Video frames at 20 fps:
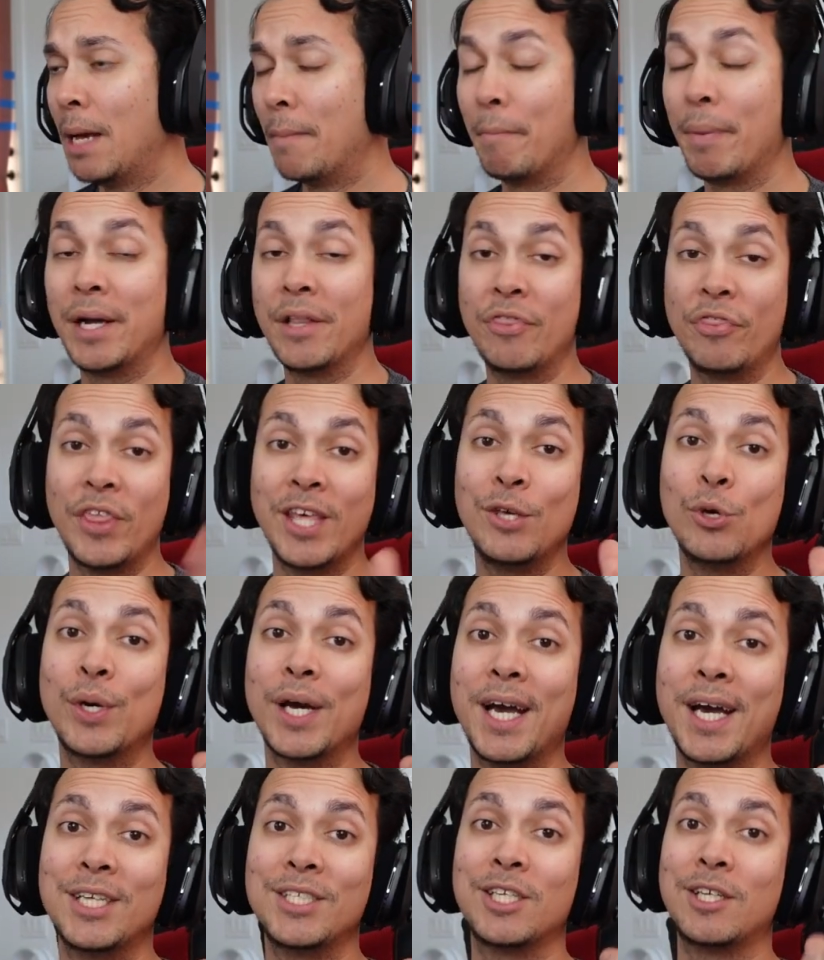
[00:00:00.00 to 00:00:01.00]
But thank you
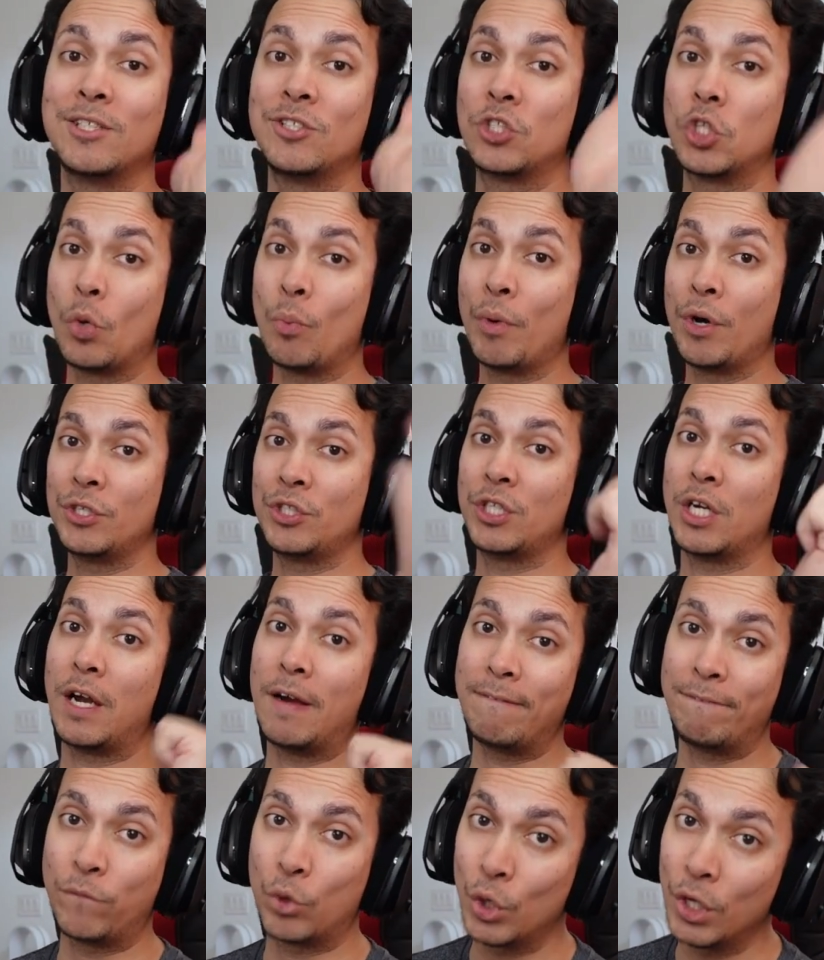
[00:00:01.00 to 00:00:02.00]
guys so much
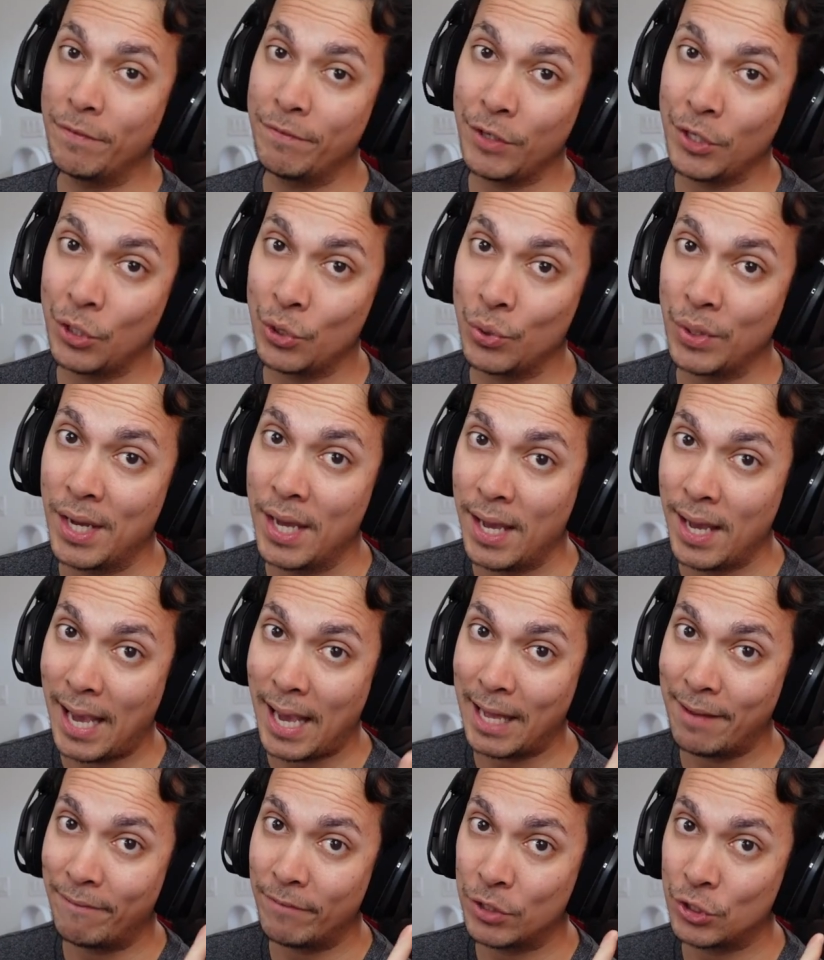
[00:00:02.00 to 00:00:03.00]
for the view
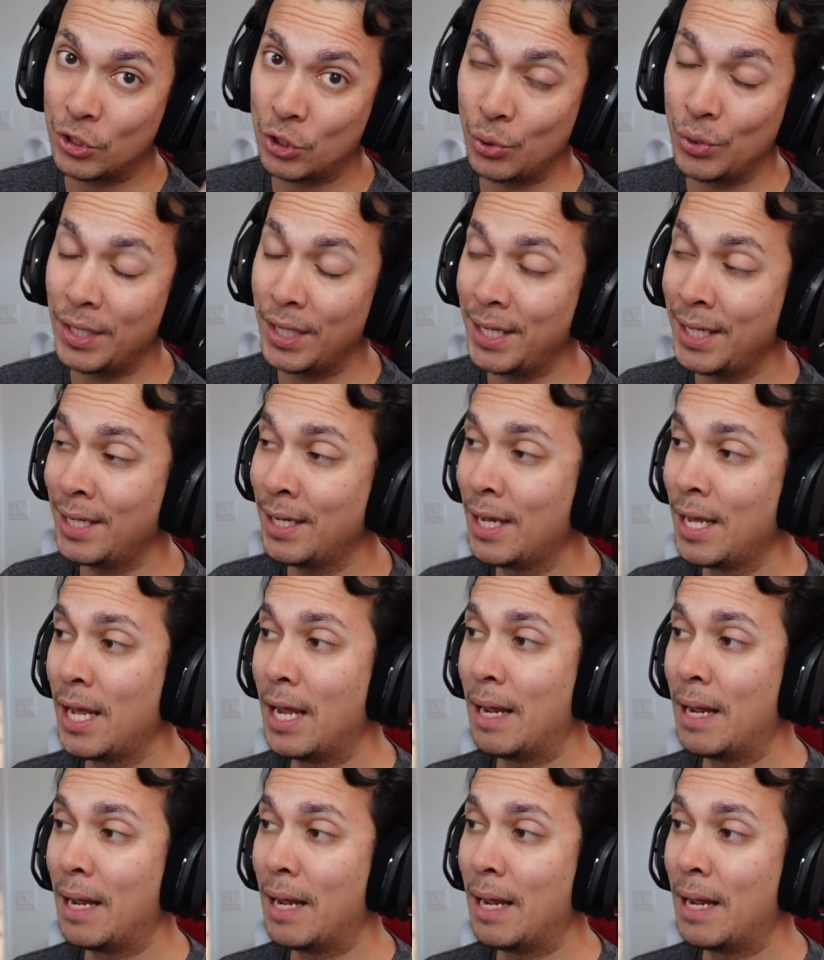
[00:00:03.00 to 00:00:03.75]
and for tuning in.